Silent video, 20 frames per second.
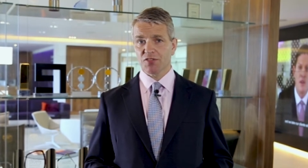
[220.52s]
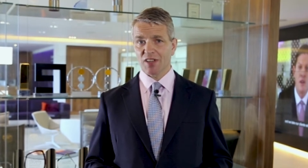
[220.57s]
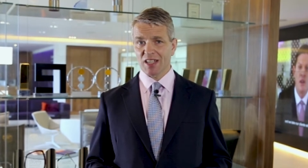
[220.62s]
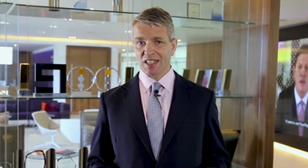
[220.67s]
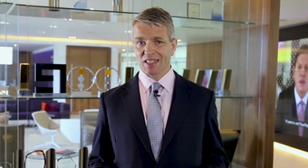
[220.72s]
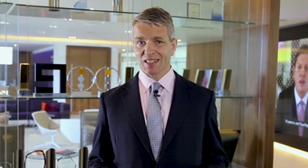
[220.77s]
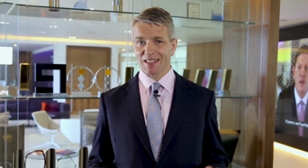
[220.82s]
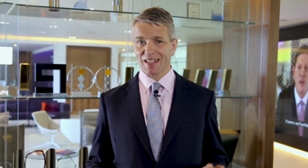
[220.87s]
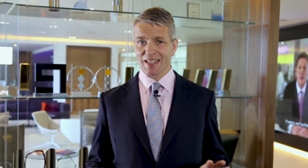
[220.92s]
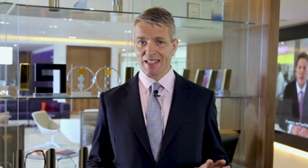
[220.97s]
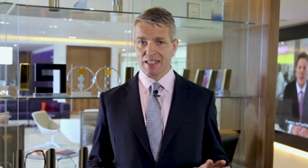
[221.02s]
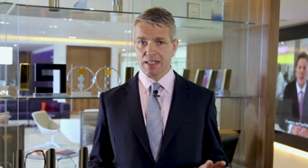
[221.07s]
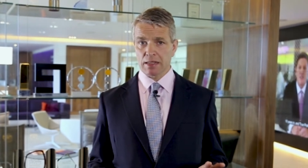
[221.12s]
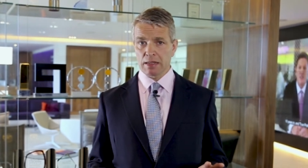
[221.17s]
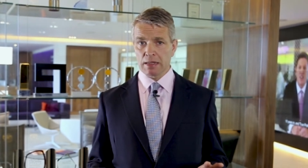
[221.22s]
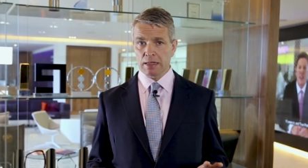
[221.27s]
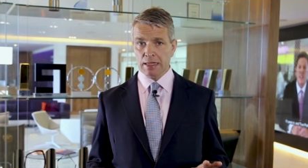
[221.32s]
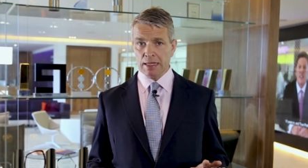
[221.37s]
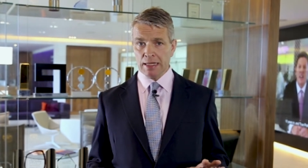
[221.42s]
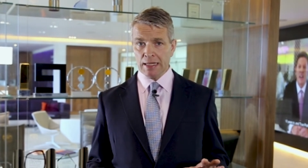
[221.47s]
vacillate,
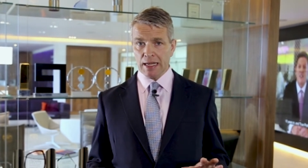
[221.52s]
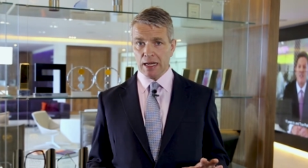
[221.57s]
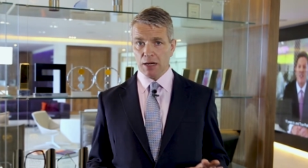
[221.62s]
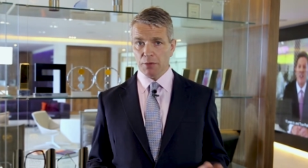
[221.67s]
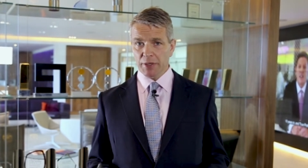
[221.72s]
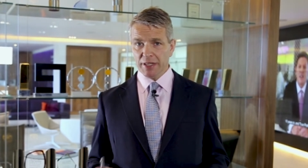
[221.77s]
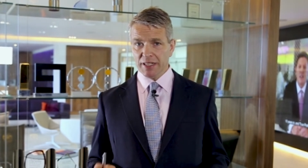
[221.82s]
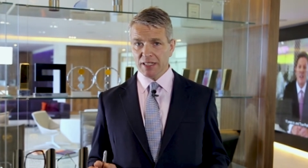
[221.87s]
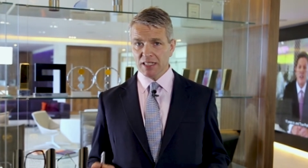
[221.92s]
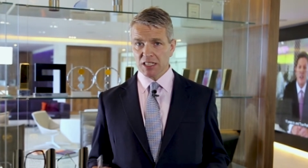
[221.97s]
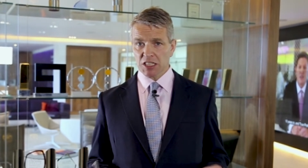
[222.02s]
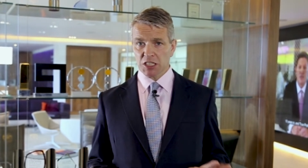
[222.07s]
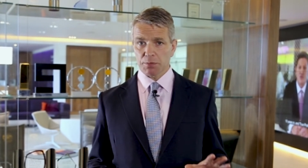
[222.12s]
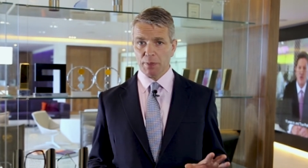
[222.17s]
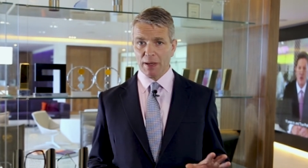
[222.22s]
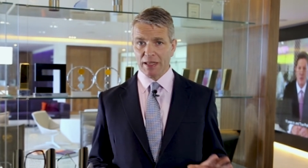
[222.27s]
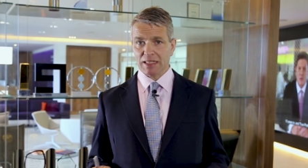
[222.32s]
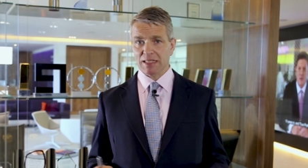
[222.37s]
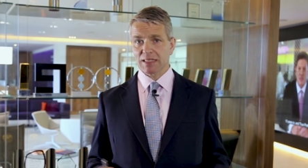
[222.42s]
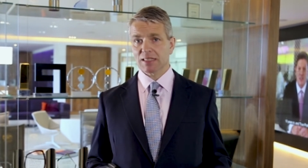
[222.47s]
and we can
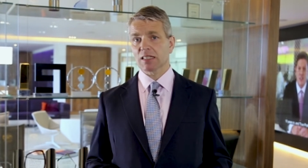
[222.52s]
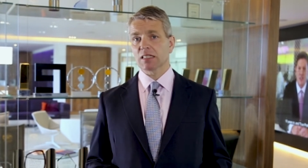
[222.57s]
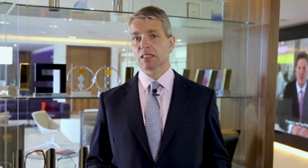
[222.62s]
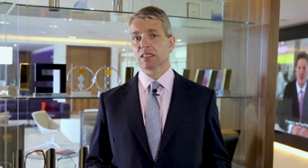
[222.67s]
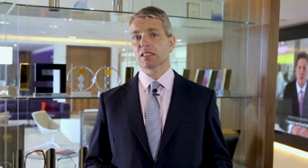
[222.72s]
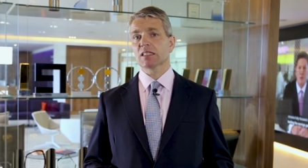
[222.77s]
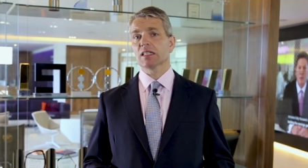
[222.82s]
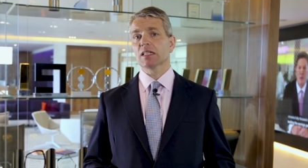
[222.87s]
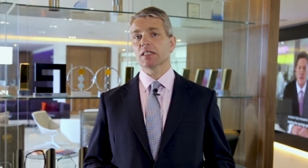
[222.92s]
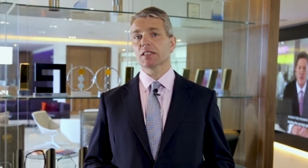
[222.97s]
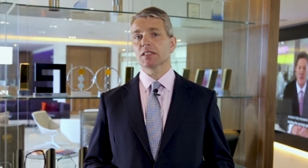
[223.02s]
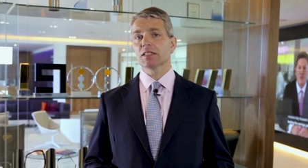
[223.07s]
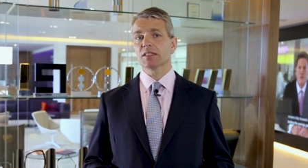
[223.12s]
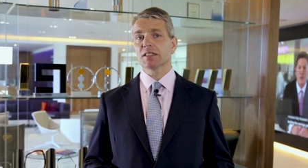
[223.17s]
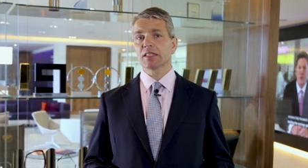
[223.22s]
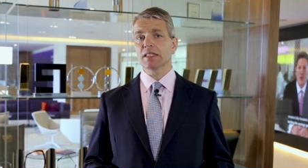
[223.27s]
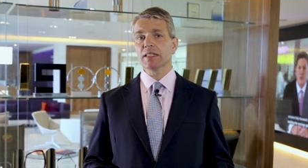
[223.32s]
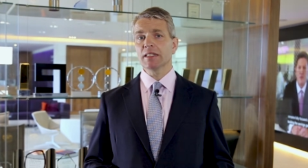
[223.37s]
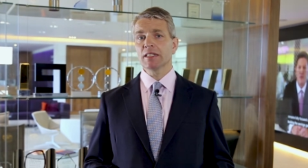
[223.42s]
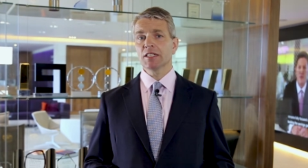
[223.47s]
expect this
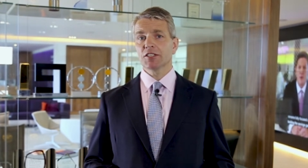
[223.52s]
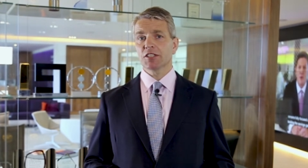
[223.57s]
uncertainty